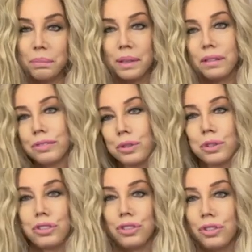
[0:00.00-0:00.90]
But of
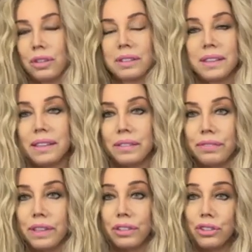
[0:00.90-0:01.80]
course you don't let it
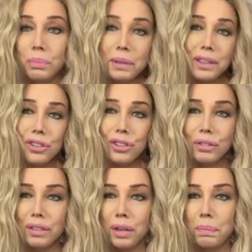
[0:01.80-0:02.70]
affect you because
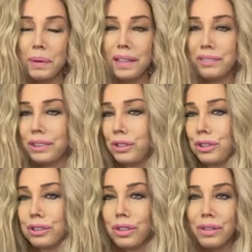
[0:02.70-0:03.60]
you know better and you
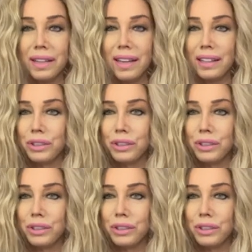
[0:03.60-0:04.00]
don't know the guy,